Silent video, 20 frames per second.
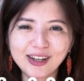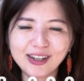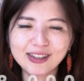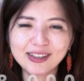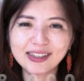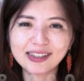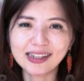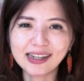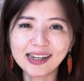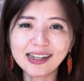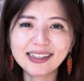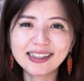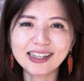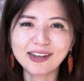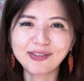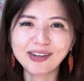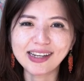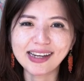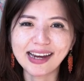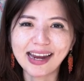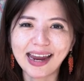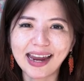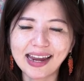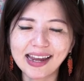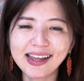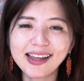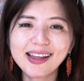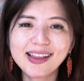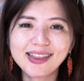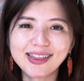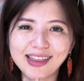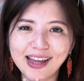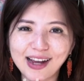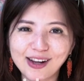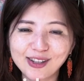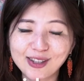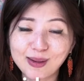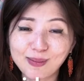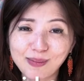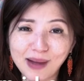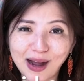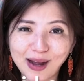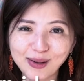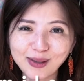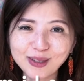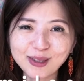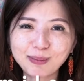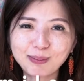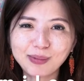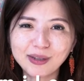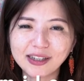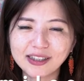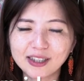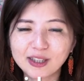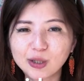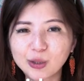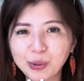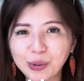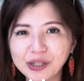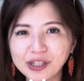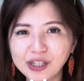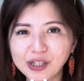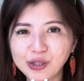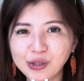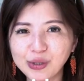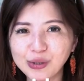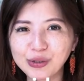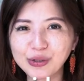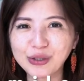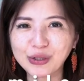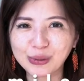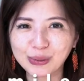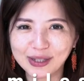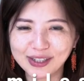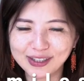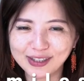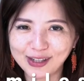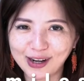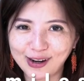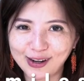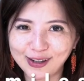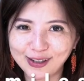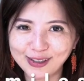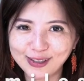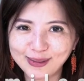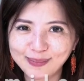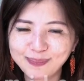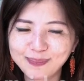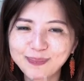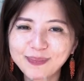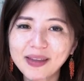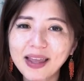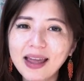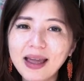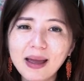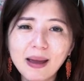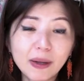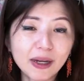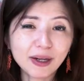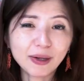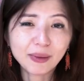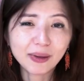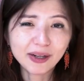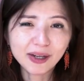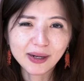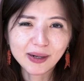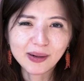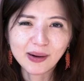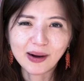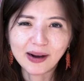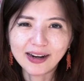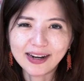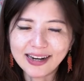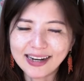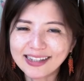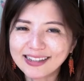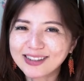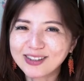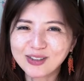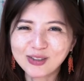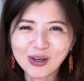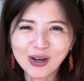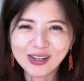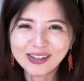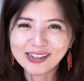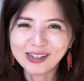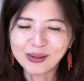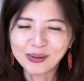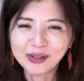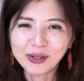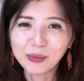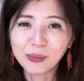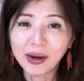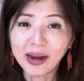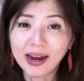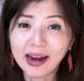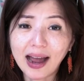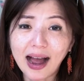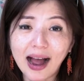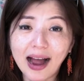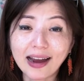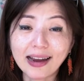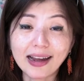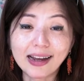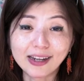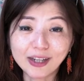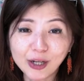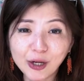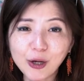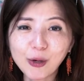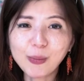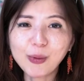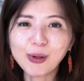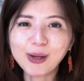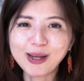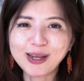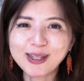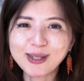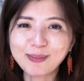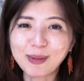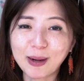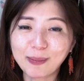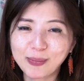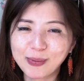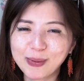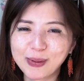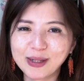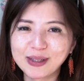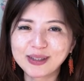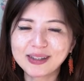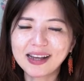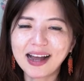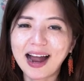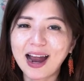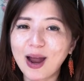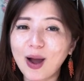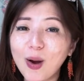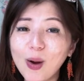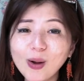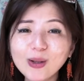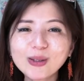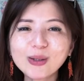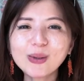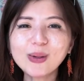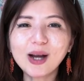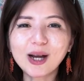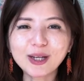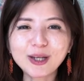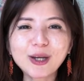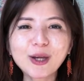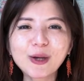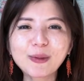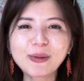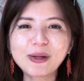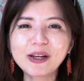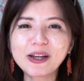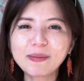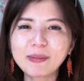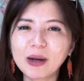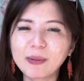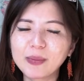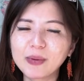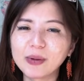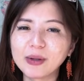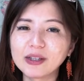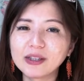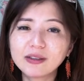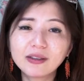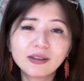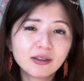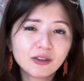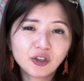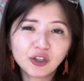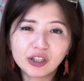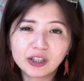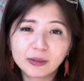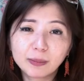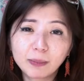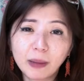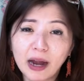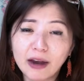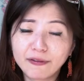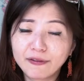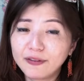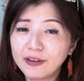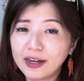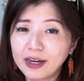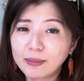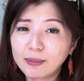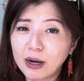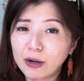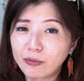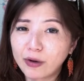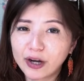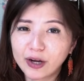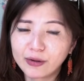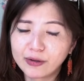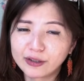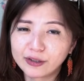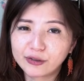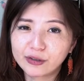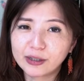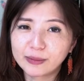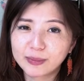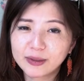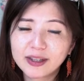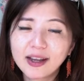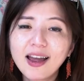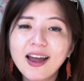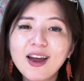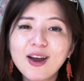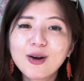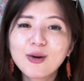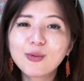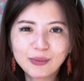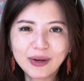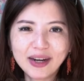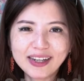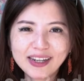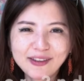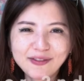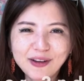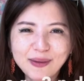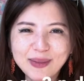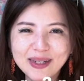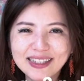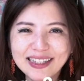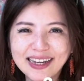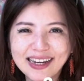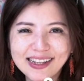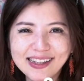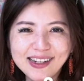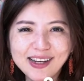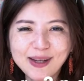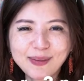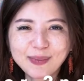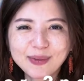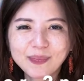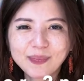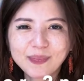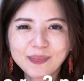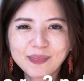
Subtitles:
costing 78,000 miles plus $22. But credit card is not the only way I accumulate my points. I also accumulate my points just by flying my regular trips. Ready for my second tip?